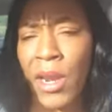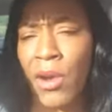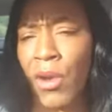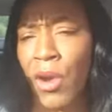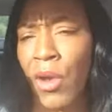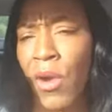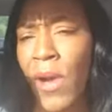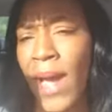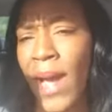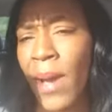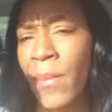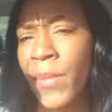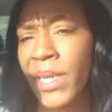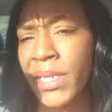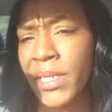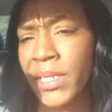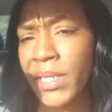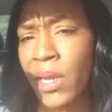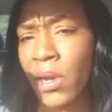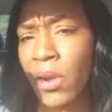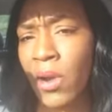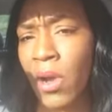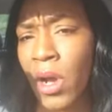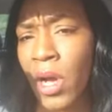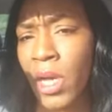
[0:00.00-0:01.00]
I don't know how much
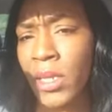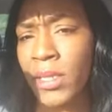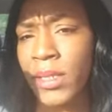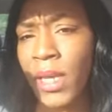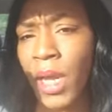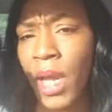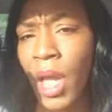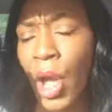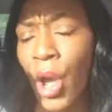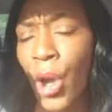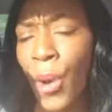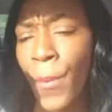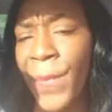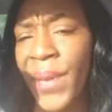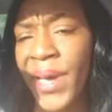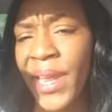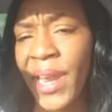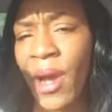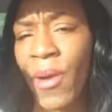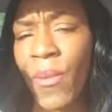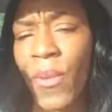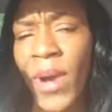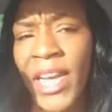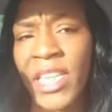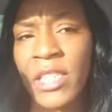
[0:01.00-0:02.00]
they cost, but
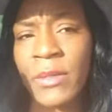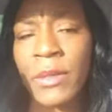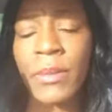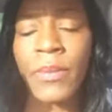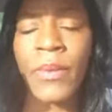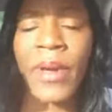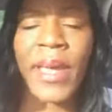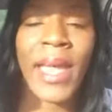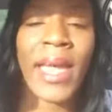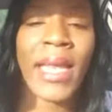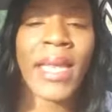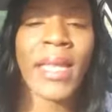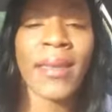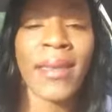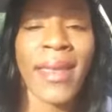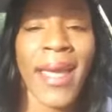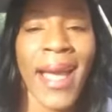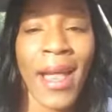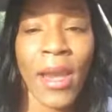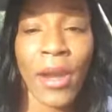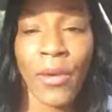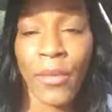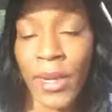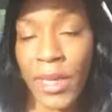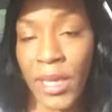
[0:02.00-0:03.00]
I watch people hand a
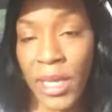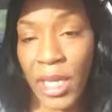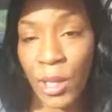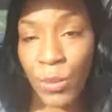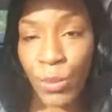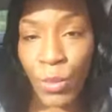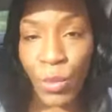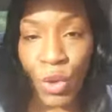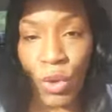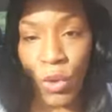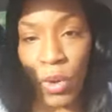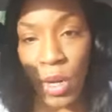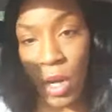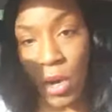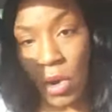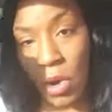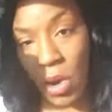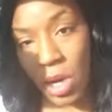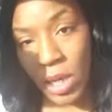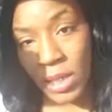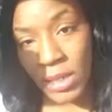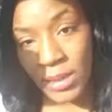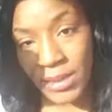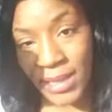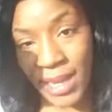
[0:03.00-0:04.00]
dollar and keep going
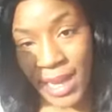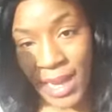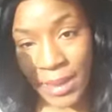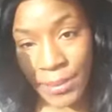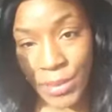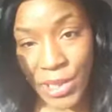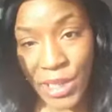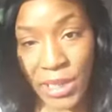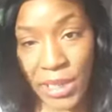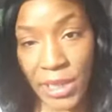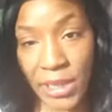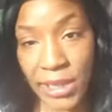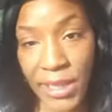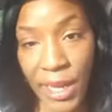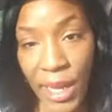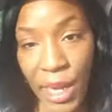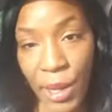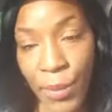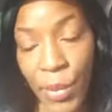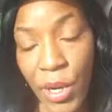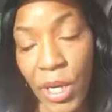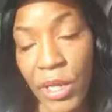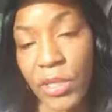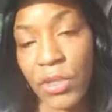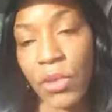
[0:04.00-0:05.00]
all the time to the
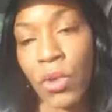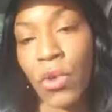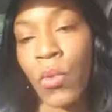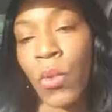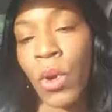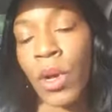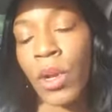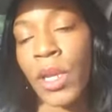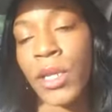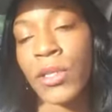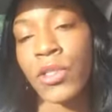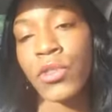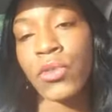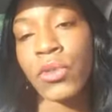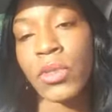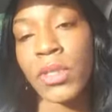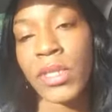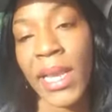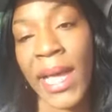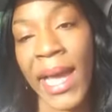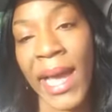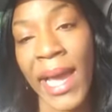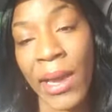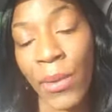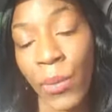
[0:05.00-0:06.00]
same person who won't let you
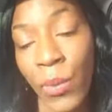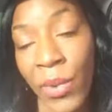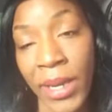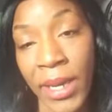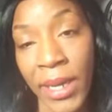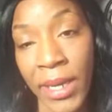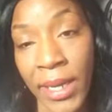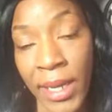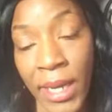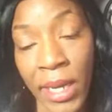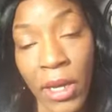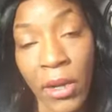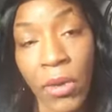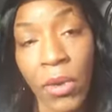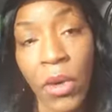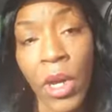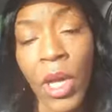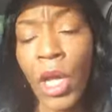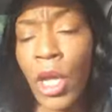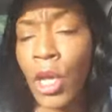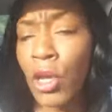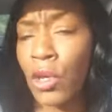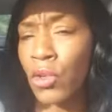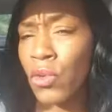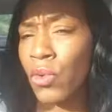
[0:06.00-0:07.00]
slide with a nickel.
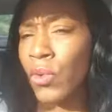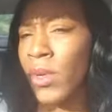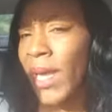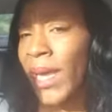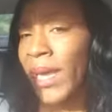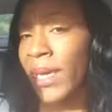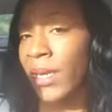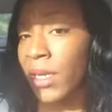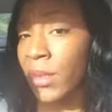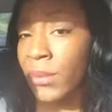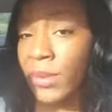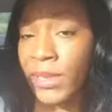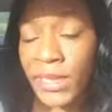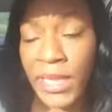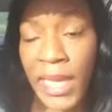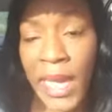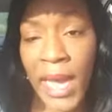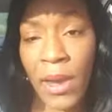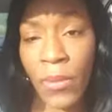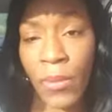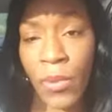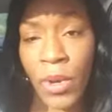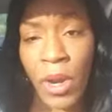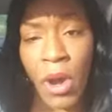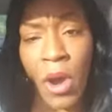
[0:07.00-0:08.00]
You letting them
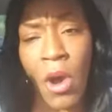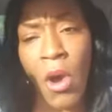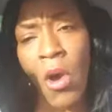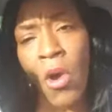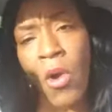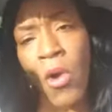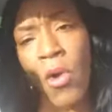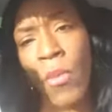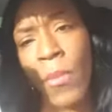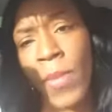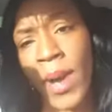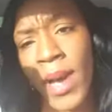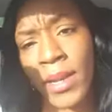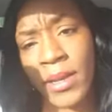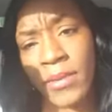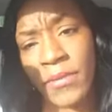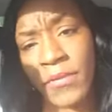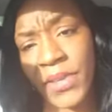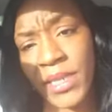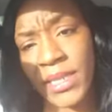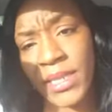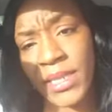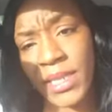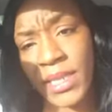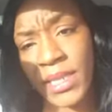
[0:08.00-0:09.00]
slide with a whole about
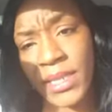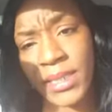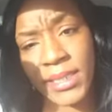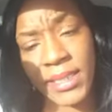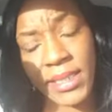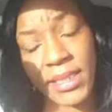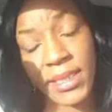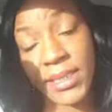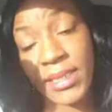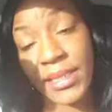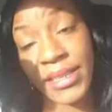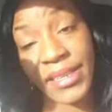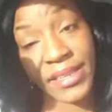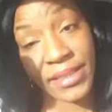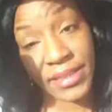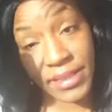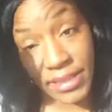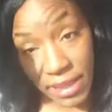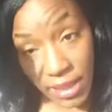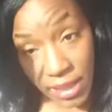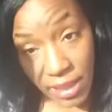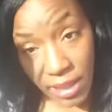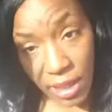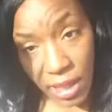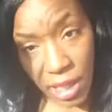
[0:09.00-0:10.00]
15, 16
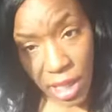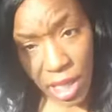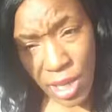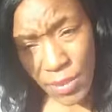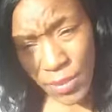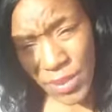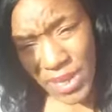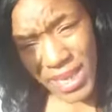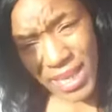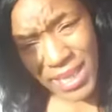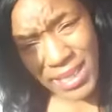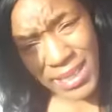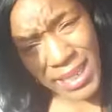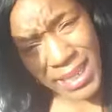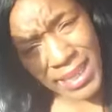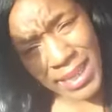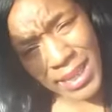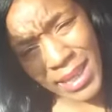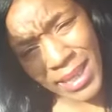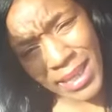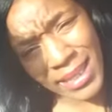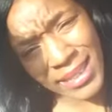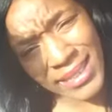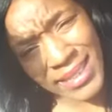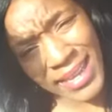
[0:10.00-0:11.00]
cent because that
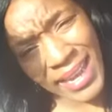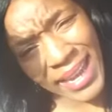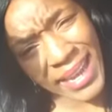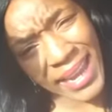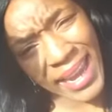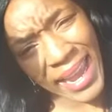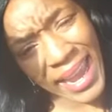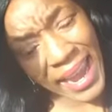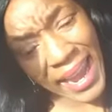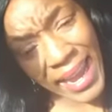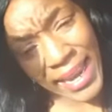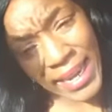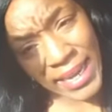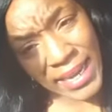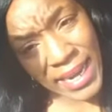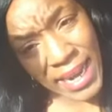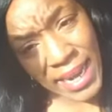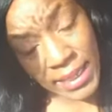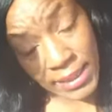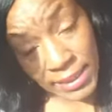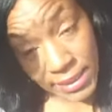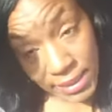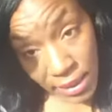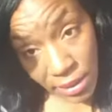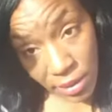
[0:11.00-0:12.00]
thing say
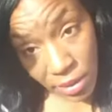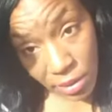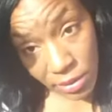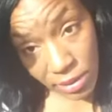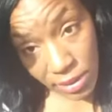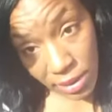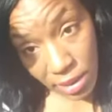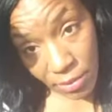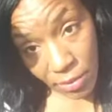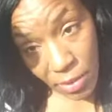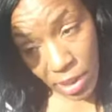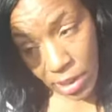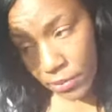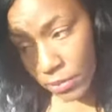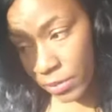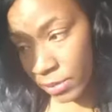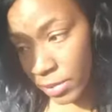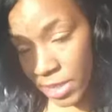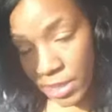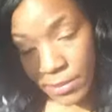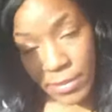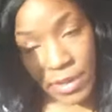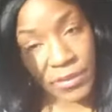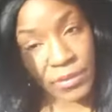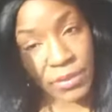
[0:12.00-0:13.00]
89 cent on some of them.
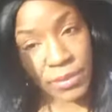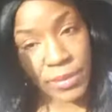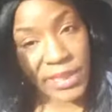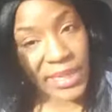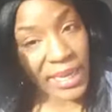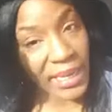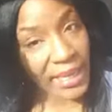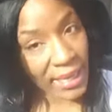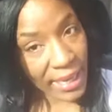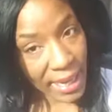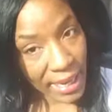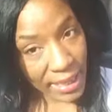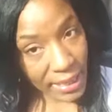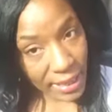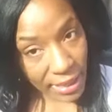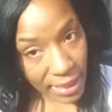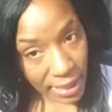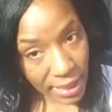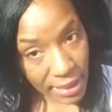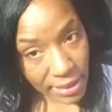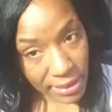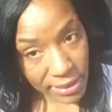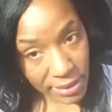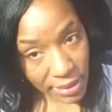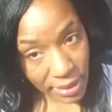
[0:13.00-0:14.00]
Some of them say
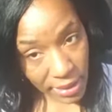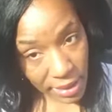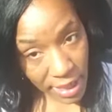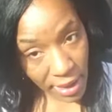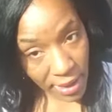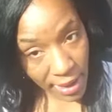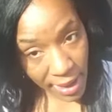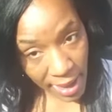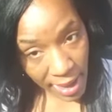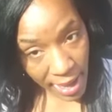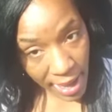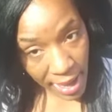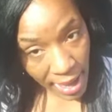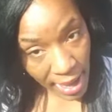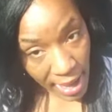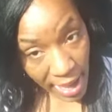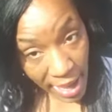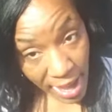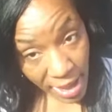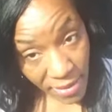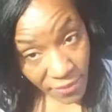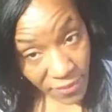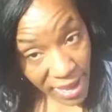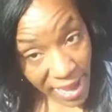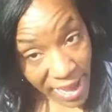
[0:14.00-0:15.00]
99 cent. Now,
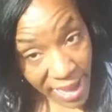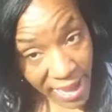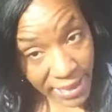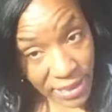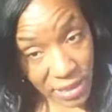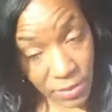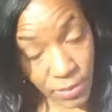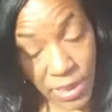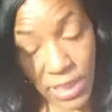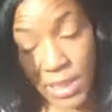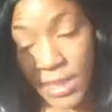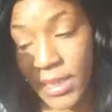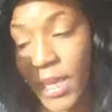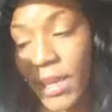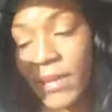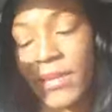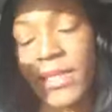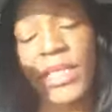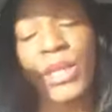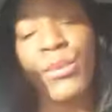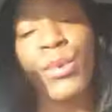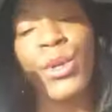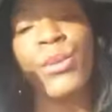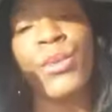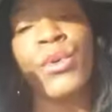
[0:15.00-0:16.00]
I, I've asked because I
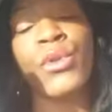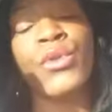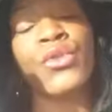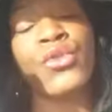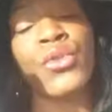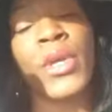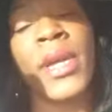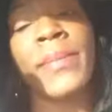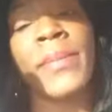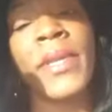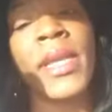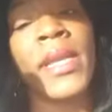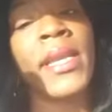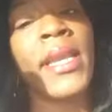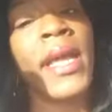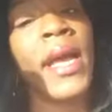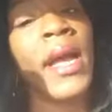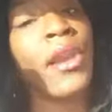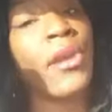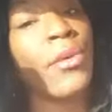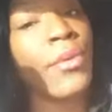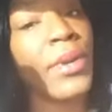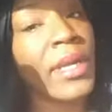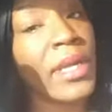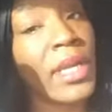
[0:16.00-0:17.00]
see people drop their
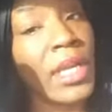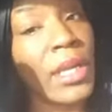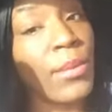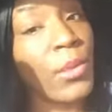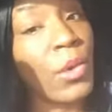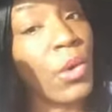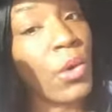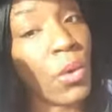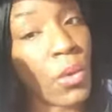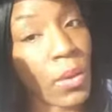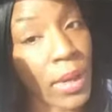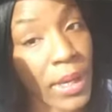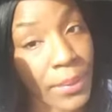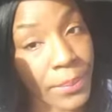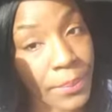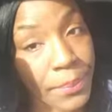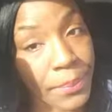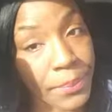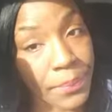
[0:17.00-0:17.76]
dollar and keep going.